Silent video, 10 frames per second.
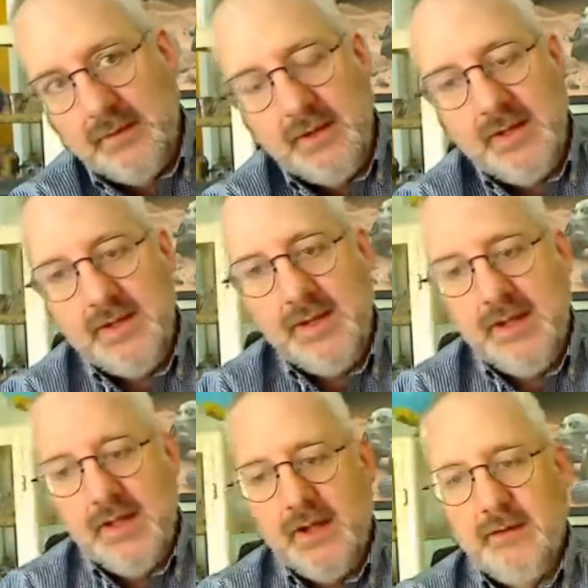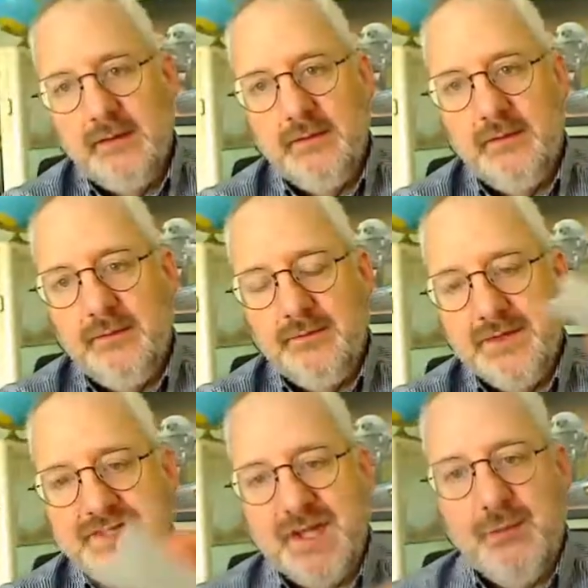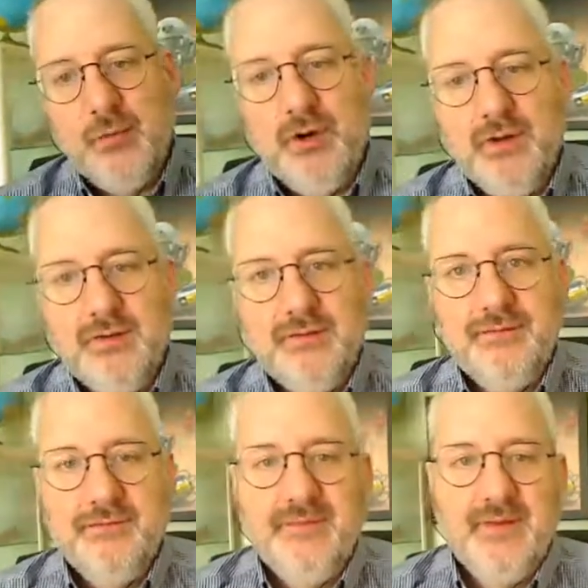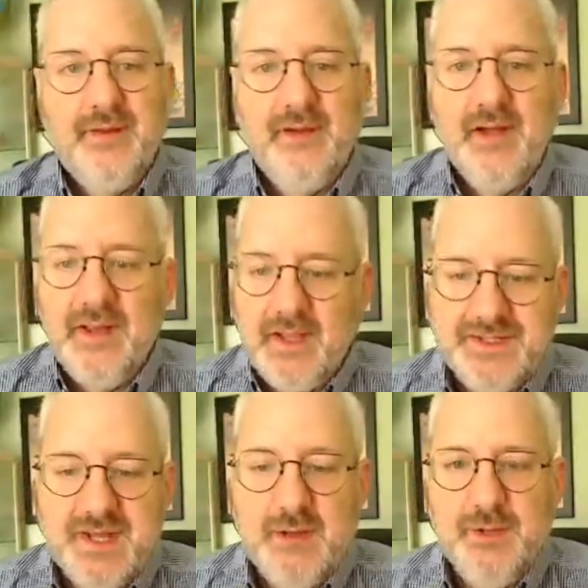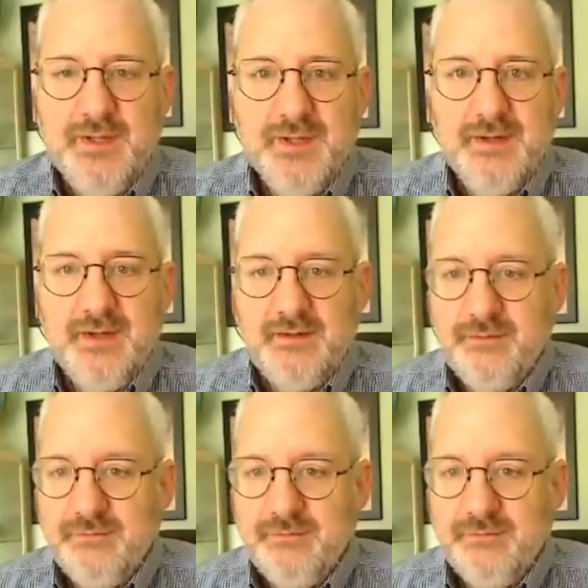in there the same one, and that's how we did it.